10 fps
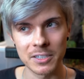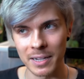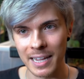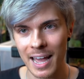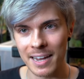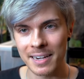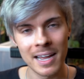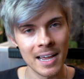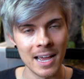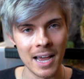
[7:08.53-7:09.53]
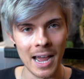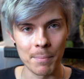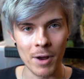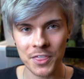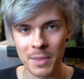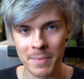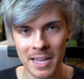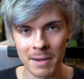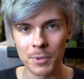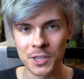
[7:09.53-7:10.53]
So again, I brought them
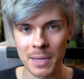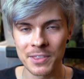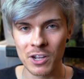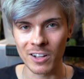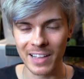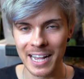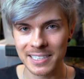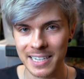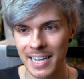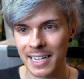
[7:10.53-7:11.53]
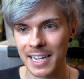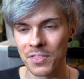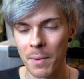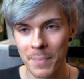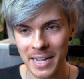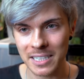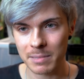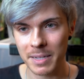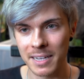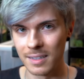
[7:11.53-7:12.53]
in, put them in their glass tank in the
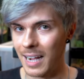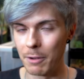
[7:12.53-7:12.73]
basement.